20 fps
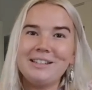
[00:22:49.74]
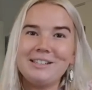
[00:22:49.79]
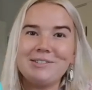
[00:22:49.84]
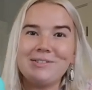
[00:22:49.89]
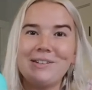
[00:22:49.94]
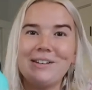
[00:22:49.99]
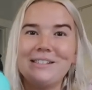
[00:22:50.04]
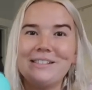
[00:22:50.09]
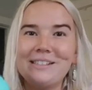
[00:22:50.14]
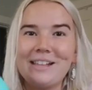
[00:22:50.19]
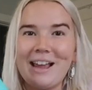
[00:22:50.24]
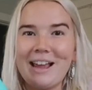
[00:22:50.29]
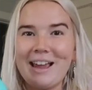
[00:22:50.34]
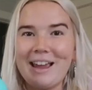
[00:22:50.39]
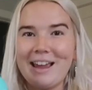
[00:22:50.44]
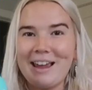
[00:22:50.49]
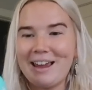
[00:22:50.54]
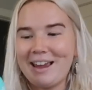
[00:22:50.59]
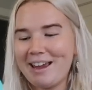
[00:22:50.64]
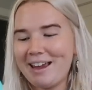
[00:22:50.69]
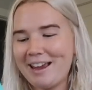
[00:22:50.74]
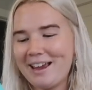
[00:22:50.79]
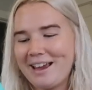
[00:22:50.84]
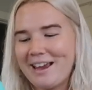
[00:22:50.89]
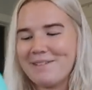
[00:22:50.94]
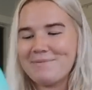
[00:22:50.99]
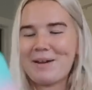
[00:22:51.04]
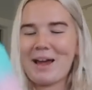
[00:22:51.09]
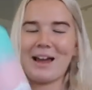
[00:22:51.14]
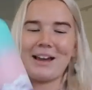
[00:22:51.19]
this was
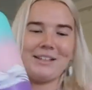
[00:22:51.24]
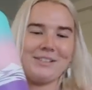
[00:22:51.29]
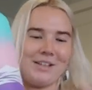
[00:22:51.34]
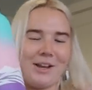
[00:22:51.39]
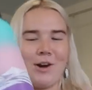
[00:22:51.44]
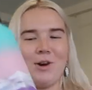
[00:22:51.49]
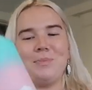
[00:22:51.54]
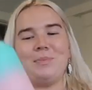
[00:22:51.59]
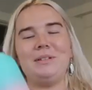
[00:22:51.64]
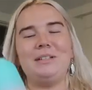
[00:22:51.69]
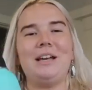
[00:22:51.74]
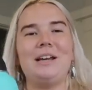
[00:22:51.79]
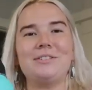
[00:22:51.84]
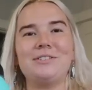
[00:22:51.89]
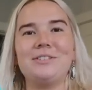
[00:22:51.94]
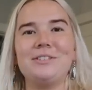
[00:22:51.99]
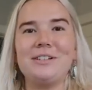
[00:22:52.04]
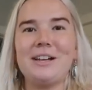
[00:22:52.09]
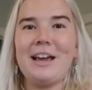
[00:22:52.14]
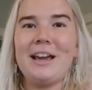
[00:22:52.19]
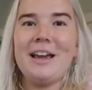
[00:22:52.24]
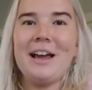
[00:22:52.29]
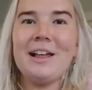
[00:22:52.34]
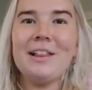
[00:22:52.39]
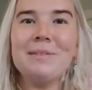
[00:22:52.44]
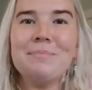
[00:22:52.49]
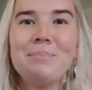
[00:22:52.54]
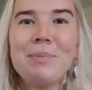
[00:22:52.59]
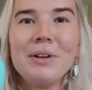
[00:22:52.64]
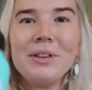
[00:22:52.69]
a package I opened yesterday,
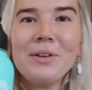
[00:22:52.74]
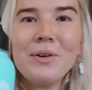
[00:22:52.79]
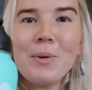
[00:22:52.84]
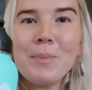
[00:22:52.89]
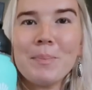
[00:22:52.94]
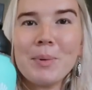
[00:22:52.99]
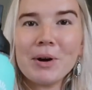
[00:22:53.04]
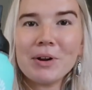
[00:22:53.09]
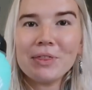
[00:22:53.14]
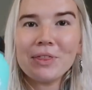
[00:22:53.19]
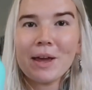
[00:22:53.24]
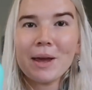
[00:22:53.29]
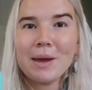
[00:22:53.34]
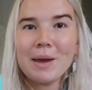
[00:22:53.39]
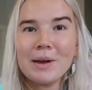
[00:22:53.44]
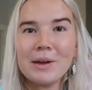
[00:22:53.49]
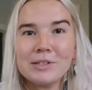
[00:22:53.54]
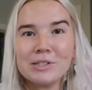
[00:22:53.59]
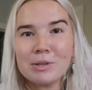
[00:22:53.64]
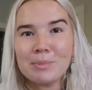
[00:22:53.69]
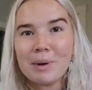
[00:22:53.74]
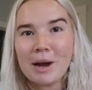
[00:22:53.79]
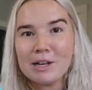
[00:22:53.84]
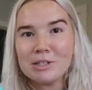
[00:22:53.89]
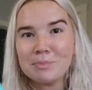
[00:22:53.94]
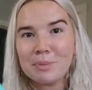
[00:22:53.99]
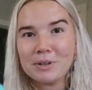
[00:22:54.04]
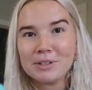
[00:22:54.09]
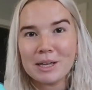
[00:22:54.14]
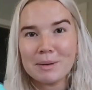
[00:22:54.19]
a
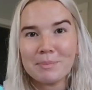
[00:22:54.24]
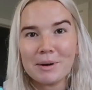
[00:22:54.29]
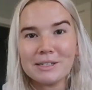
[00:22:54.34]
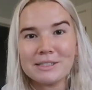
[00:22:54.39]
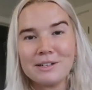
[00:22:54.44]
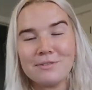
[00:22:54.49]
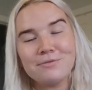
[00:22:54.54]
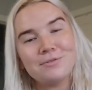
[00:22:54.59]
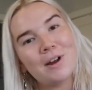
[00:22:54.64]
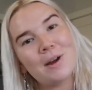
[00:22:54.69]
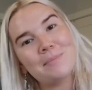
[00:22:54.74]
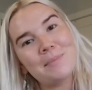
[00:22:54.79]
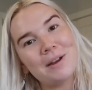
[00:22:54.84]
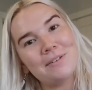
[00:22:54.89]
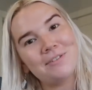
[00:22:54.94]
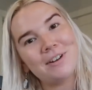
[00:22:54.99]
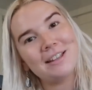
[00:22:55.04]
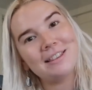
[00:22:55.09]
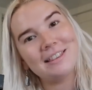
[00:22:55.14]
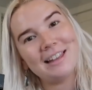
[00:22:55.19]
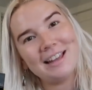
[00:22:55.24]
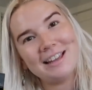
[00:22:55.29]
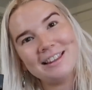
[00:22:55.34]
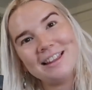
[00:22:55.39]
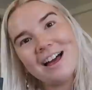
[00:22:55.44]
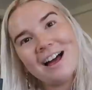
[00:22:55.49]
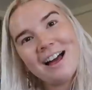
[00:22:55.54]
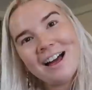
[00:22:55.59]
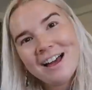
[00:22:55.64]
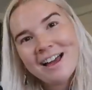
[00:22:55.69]
surprise birthday present from my friend
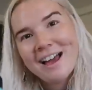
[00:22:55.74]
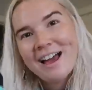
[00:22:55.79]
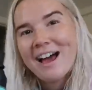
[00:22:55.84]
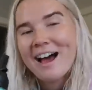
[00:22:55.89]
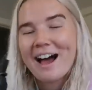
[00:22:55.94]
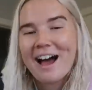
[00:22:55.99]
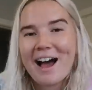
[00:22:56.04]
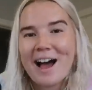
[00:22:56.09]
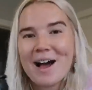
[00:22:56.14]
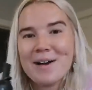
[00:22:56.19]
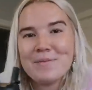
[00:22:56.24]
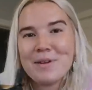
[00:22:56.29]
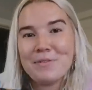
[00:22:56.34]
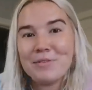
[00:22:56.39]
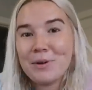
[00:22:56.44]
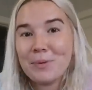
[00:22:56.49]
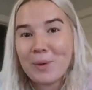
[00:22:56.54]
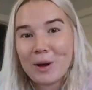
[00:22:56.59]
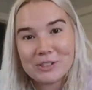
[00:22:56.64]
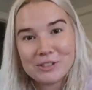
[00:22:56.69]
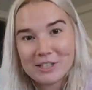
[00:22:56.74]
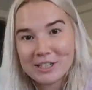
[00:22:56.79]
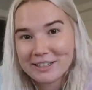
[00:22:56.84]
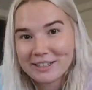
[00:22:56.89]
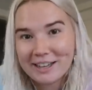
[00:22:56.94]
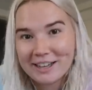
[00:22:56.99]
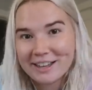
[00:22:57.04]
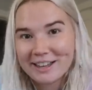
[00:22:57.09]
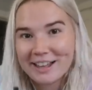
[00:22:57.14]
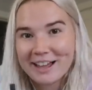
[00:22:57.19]
Layla. If you're watching,
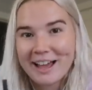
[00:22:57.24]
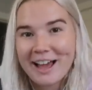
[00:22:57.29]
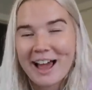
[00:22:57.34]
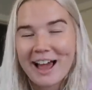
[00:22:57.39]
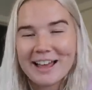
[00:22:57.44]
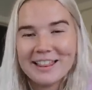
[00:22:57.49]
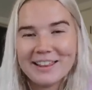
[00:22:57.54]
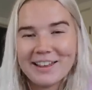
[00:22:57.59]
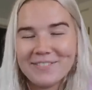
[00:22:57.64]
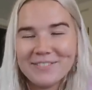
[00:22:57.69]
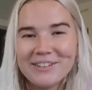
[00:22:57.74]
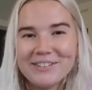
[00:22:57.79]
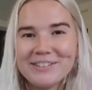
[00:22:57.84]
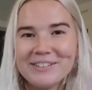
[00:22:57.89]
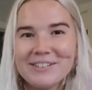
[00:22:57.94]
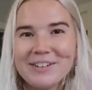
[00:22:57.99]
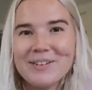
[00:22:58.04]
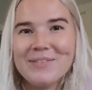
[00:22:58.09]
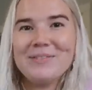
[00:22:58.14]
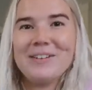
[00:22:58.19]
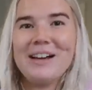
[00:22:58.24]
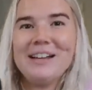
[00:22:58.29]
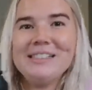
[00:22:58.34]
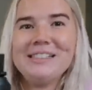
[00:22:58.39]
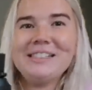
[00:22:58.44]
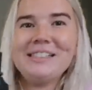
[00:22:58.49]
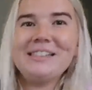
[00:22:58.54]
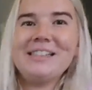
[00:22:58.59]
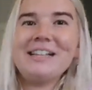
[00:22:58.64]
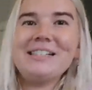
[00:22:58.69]
Layla, I love you so
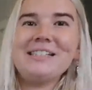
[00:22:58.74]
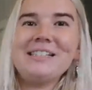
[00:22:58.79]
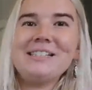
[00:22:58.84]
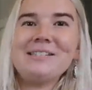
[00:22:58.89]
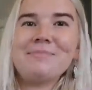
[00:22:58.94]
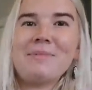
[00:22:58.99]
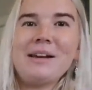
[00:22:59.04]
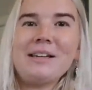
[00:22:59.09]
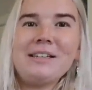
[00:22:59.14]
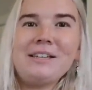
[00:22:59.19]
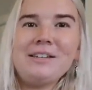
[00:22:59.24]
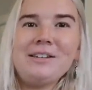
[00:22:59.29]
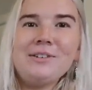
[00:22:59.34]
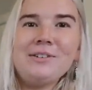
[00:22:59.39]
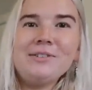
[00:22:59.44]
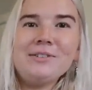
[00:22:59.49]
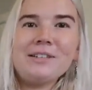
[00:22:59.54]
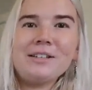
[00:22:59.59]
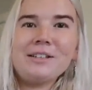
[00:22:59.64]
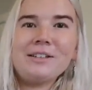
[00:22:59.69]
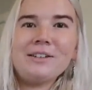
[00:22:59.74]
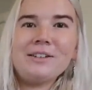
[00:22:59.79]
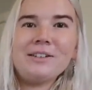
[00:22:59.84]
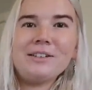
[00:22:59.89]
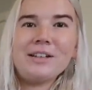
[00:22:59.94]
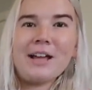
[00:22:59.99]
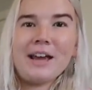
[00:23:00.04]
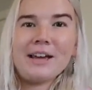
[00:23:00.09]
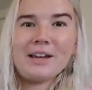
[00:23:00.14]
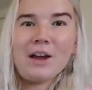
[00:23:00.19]
much. This is my cute
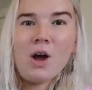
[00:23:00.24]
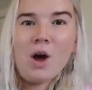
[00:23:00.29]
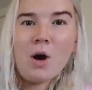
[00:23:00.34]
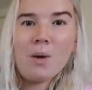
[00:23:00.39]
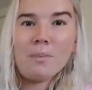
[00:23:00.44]
little like